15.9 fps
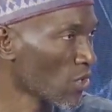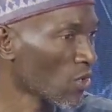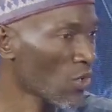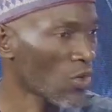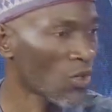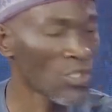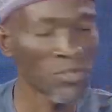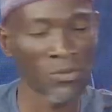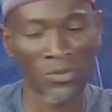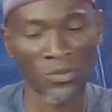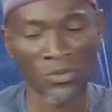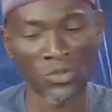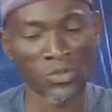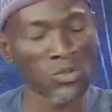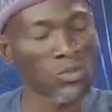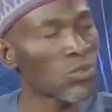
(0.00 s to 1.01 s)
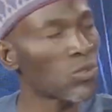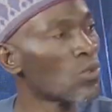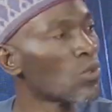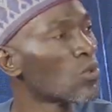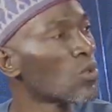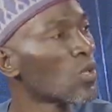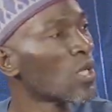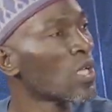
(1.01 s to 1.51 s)
or even
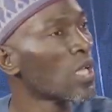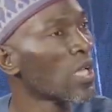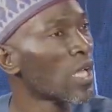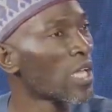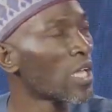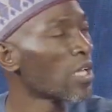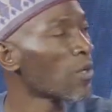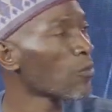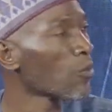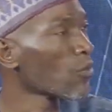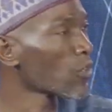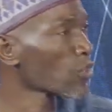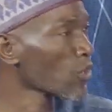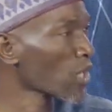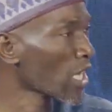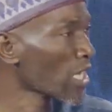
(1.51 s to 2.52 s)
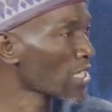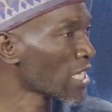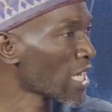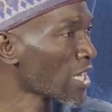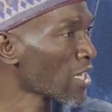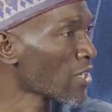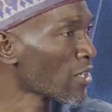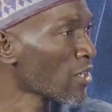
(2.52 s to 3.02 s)
through
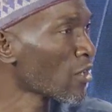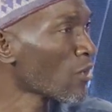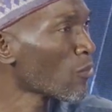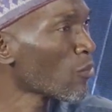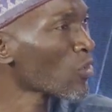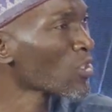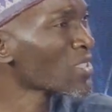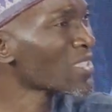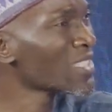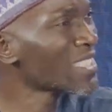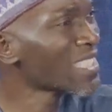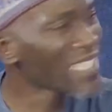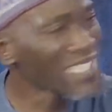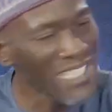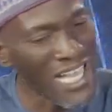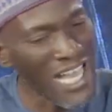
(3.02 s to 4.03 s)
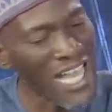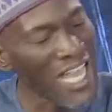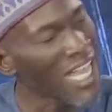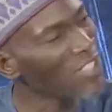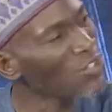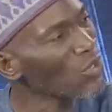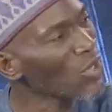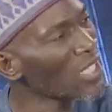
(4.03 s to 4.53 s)
professoratia. But these are
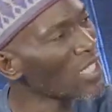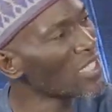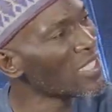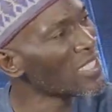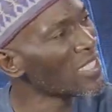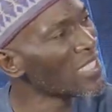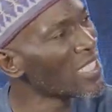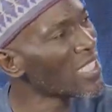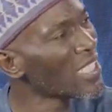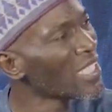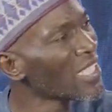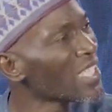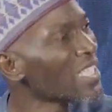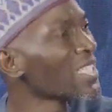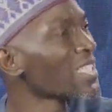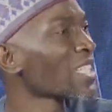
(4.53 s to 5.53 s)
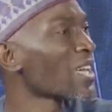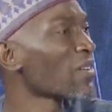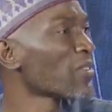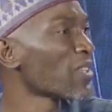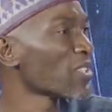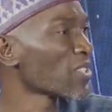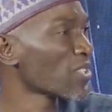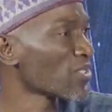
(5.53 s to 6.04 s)
actually
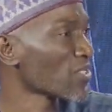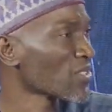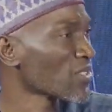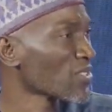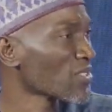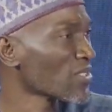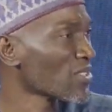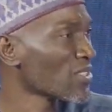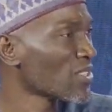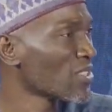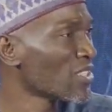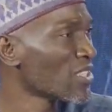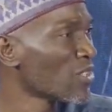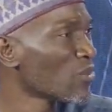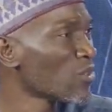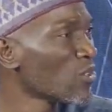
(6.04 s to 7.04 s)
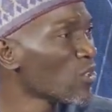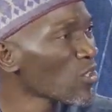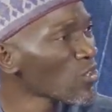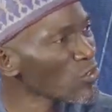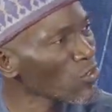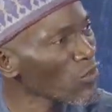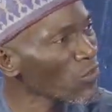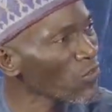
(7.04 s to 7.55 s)
interventions. Okay. They will not
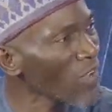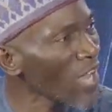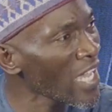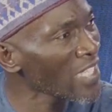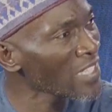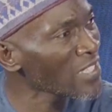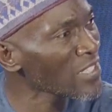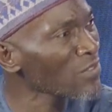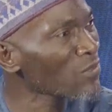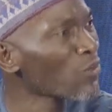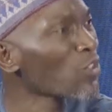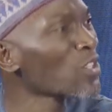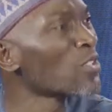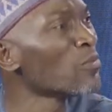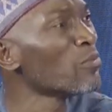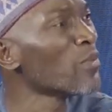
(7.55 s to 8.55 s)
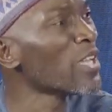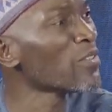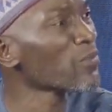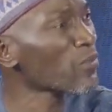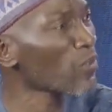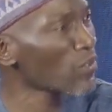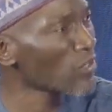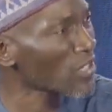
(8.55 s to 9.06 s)
suffice for the
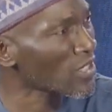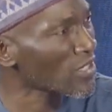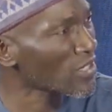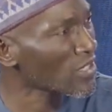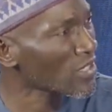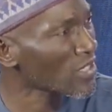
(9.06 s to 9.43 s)
main funding.